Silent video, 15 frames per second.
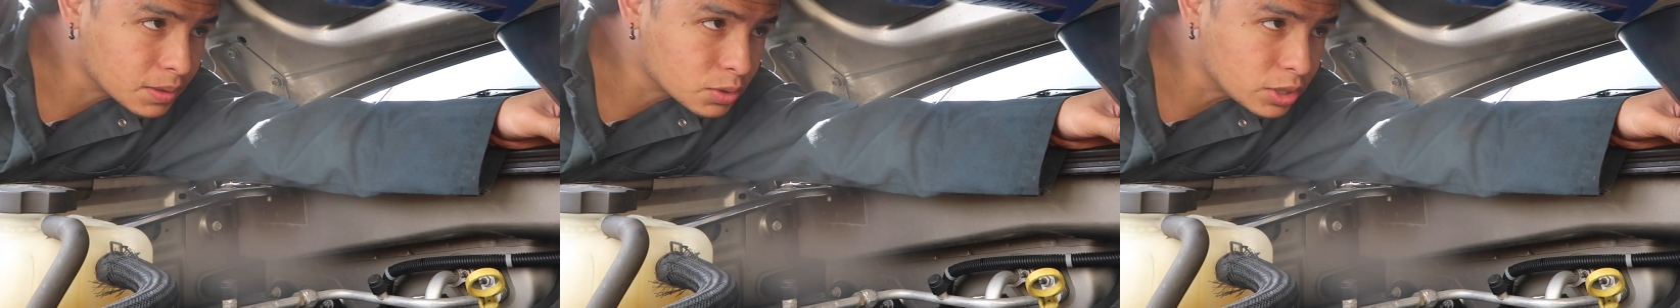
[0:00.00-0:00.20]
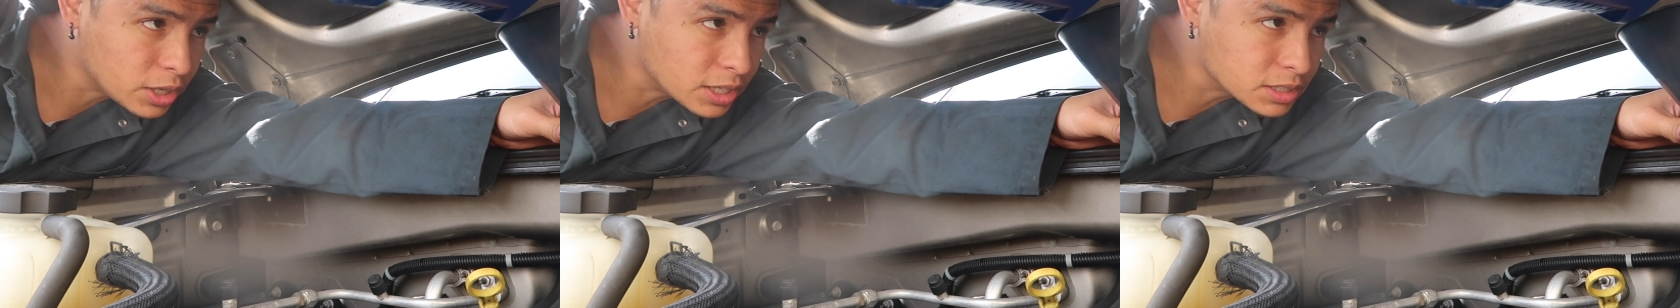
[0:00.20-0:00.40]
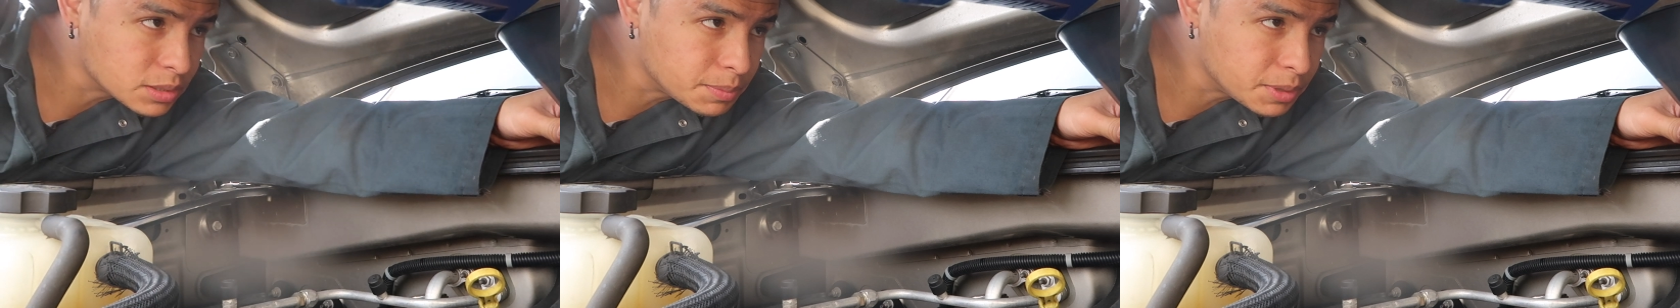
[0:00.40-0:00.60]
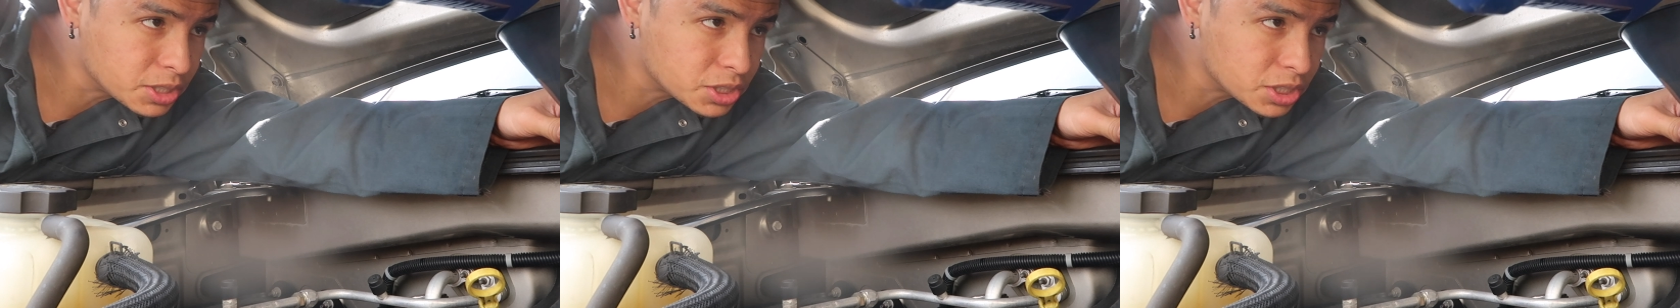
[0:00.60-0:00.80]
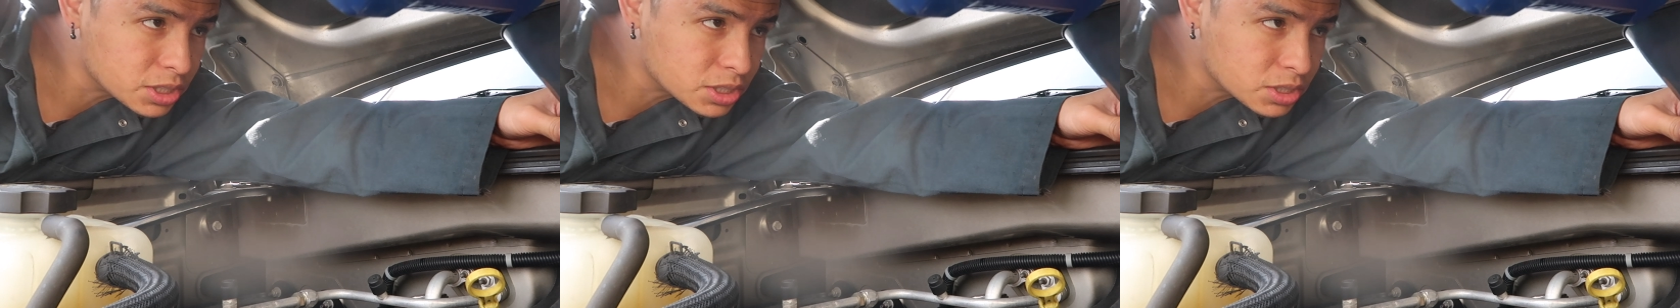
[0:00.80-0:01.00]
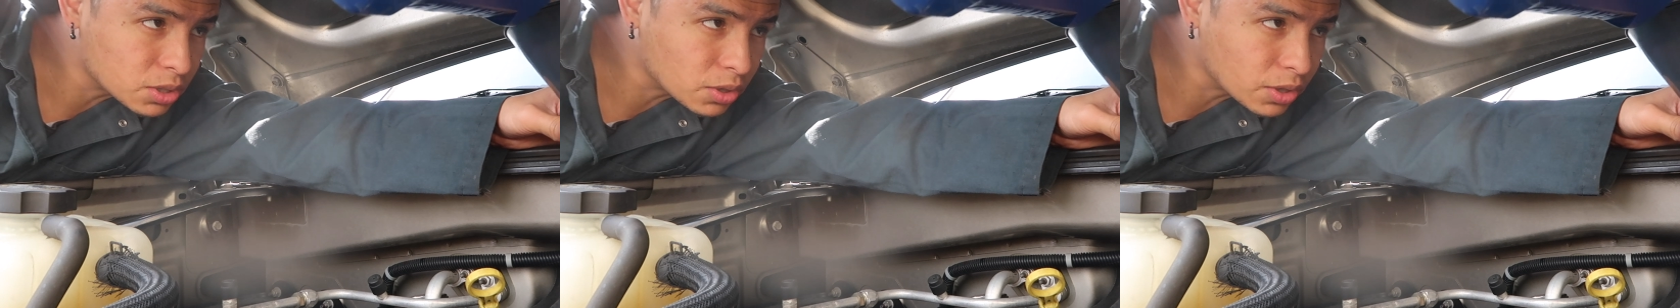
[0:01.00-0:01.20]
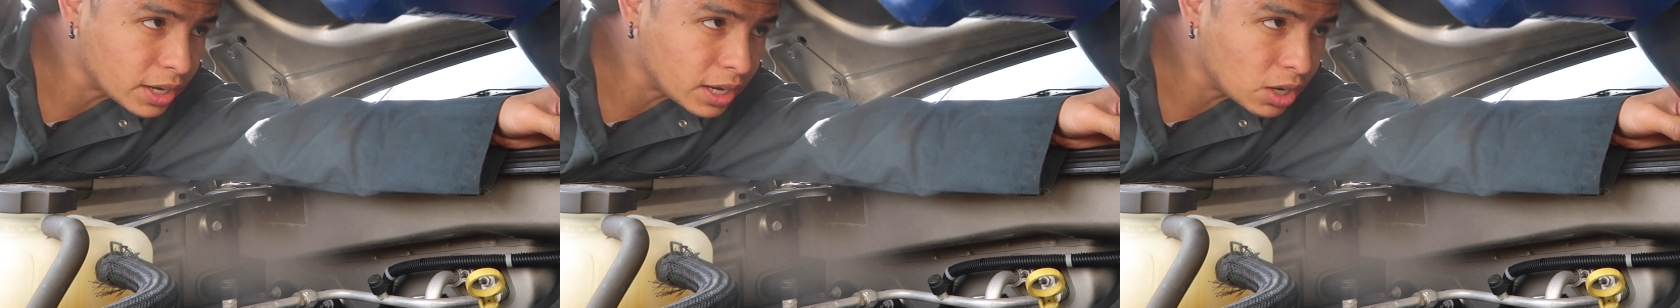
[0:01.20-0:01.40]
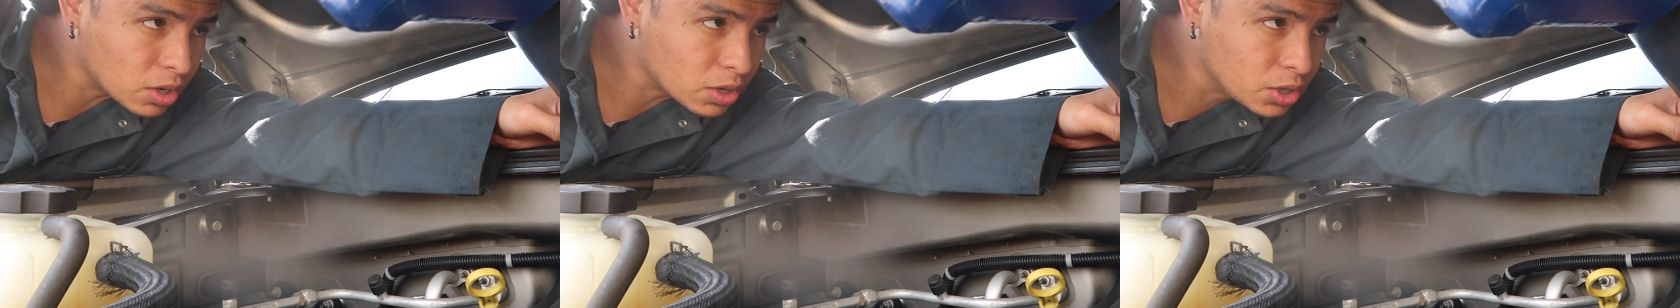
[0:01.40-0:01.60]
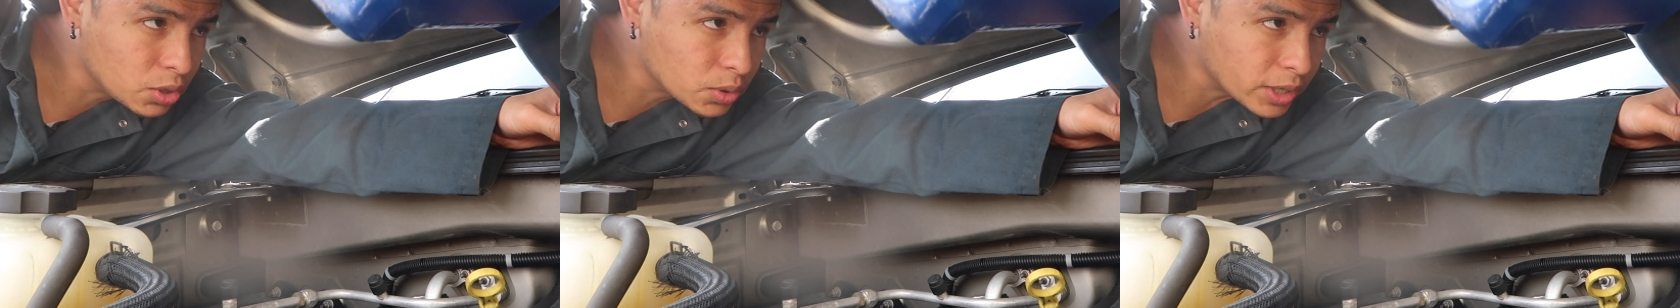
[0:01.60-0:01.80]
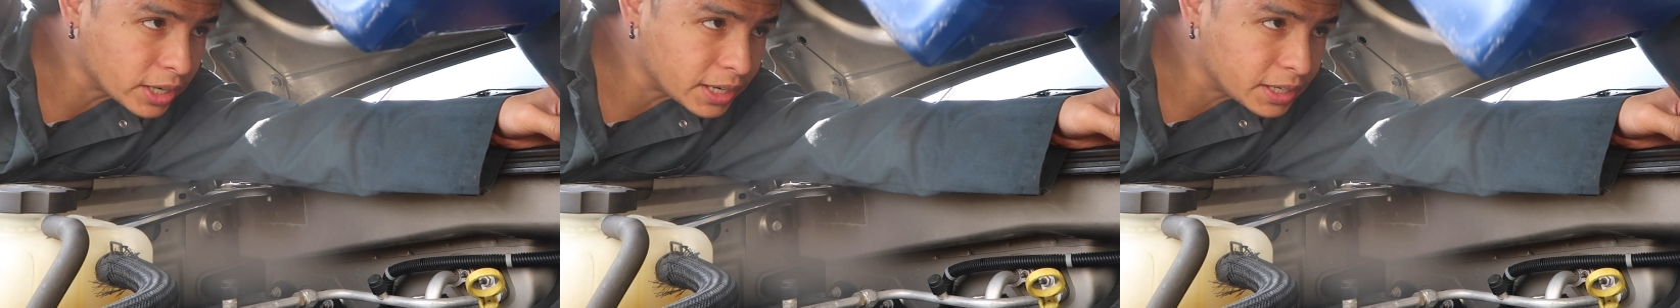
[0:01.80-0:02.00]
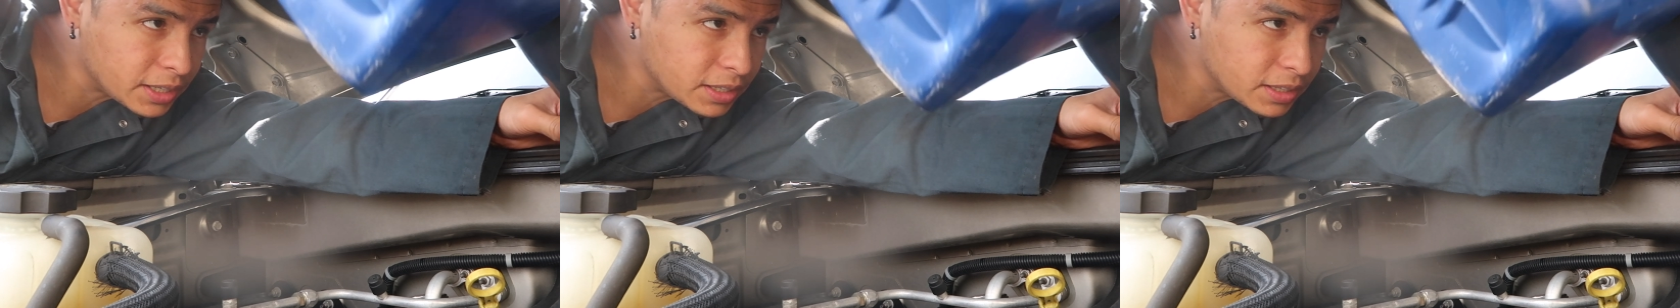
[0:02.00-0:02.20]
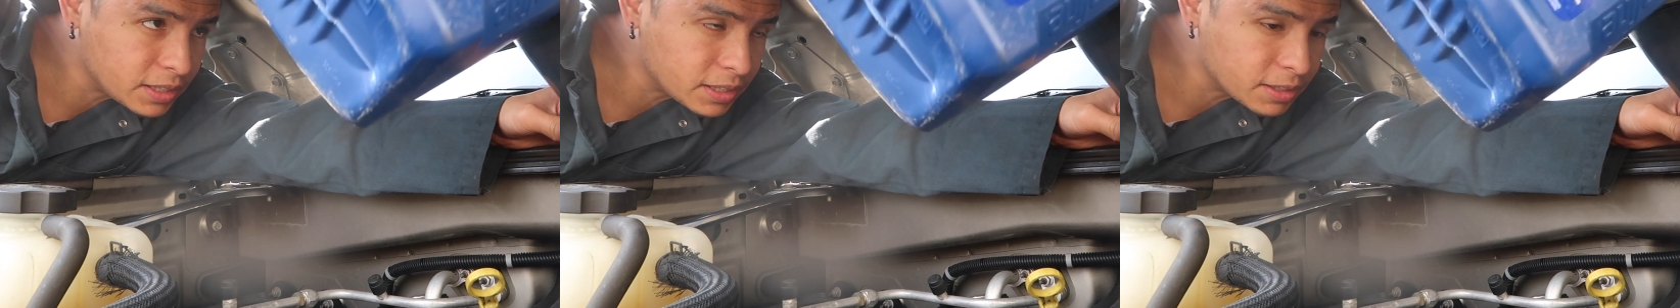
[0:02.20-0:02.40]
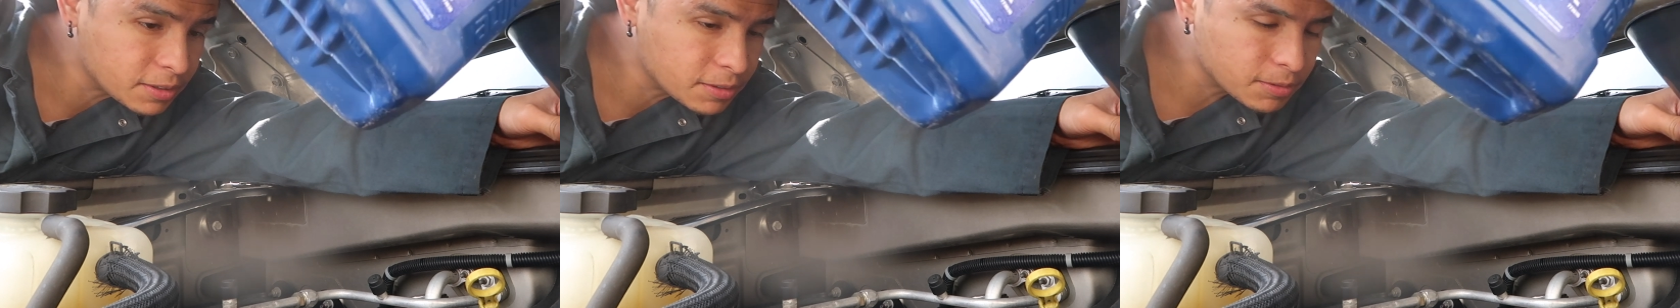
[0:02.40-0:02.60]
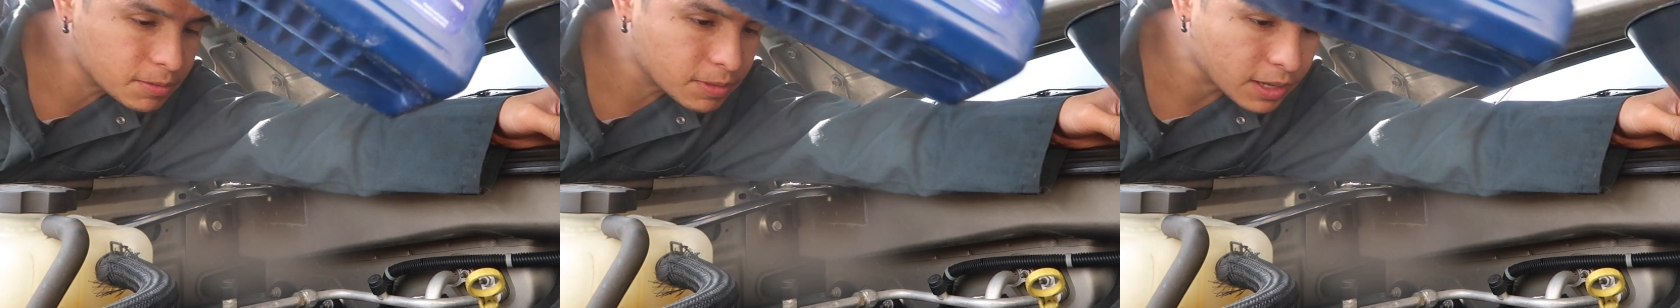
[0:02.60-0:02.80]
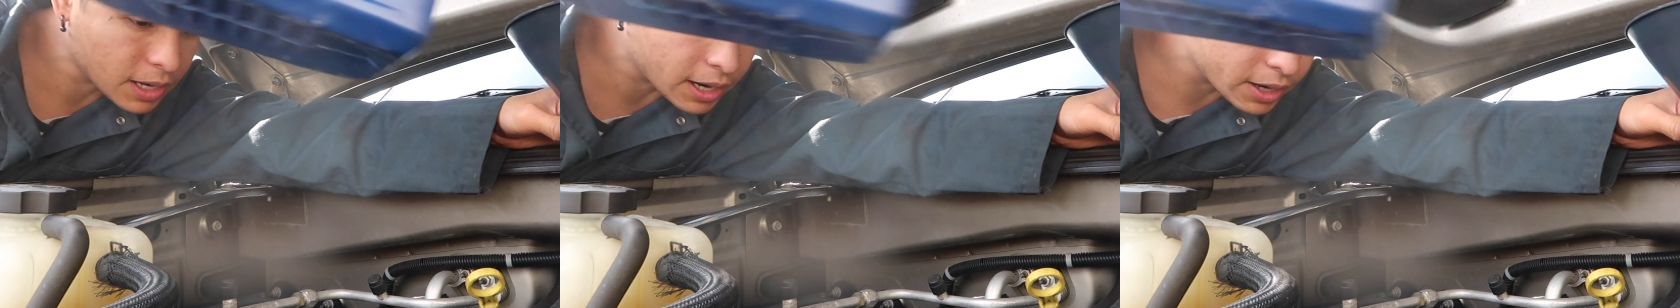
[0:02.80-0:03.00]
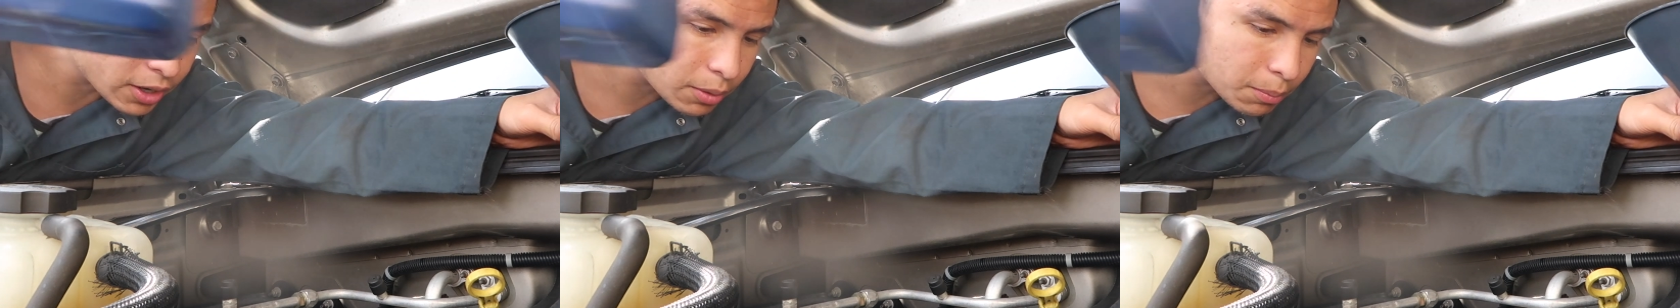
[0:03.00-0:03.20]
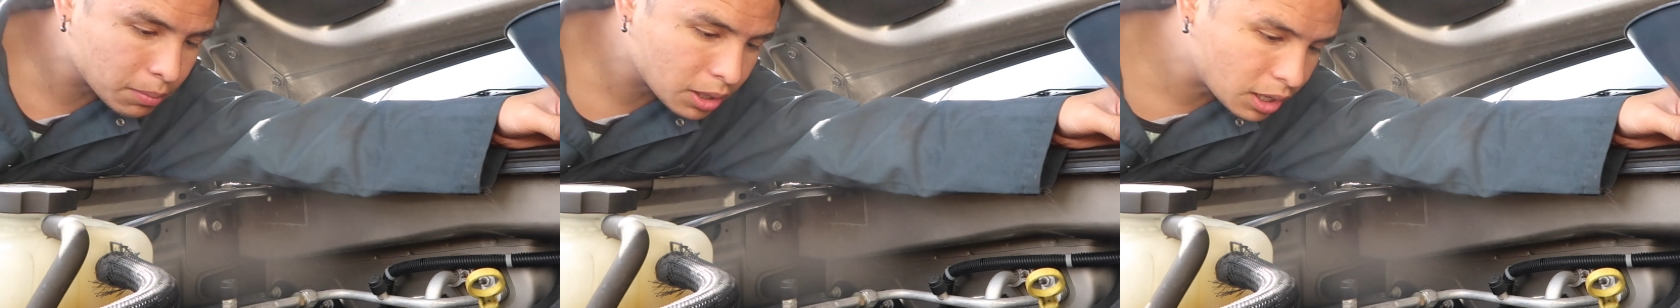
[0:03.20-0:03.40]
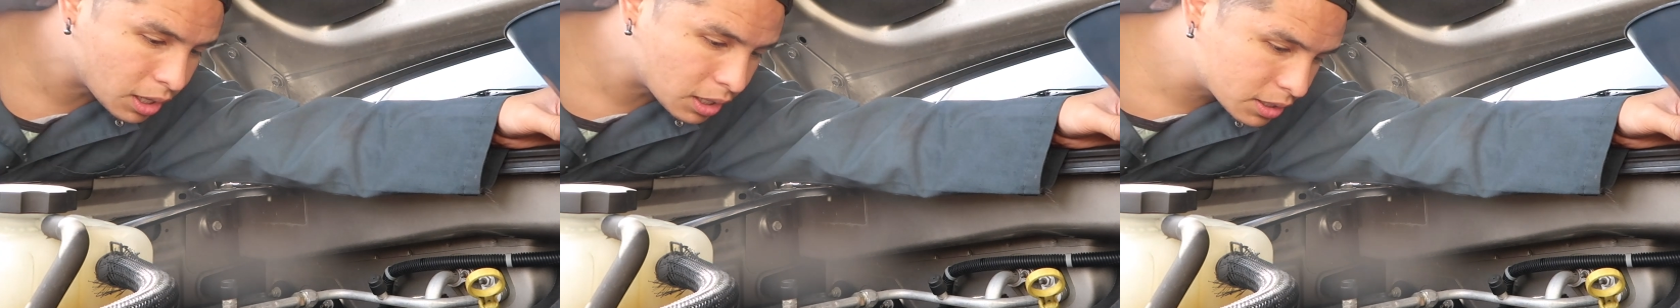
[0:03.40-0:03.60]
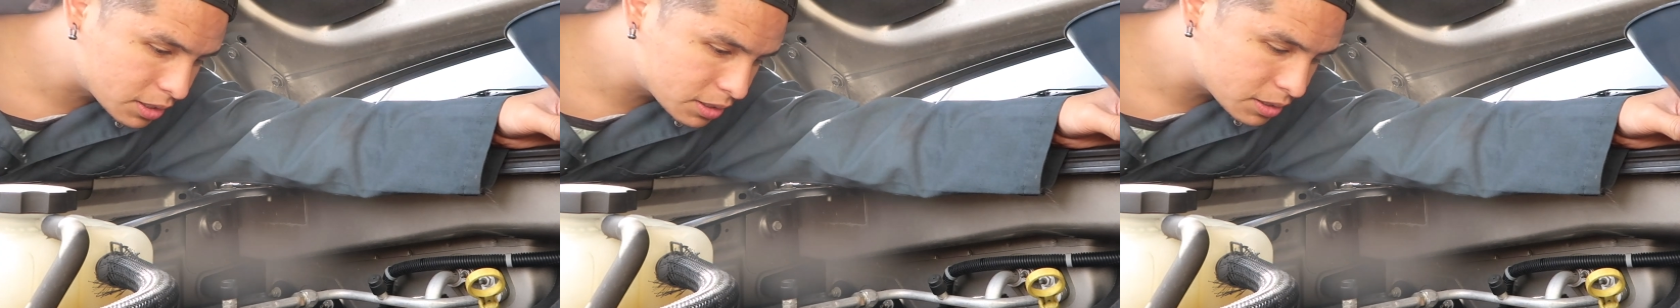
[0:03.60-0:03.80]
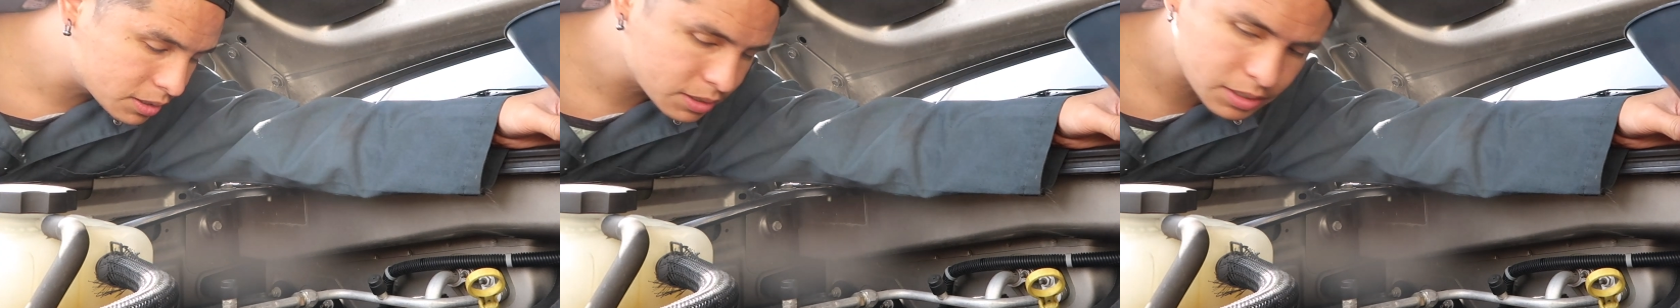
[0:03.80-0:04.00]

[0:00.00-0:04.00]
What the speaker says: transmission. So the LQ9 in there, the iron block,